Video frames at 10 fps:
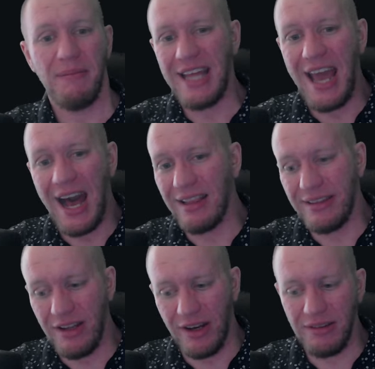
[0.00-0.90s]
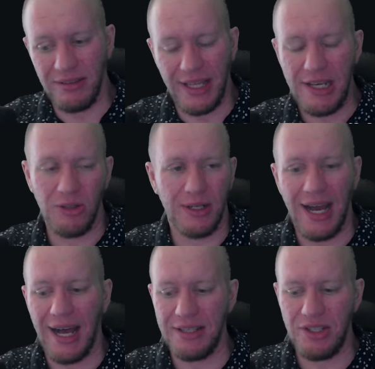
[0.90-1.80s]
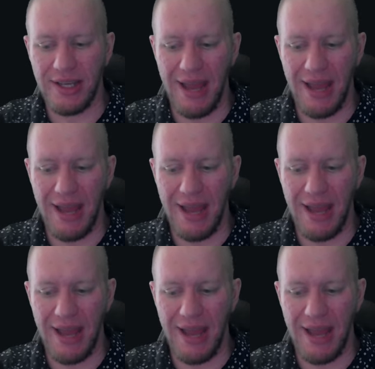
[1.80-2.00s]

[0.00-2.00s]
But they are, legal cards.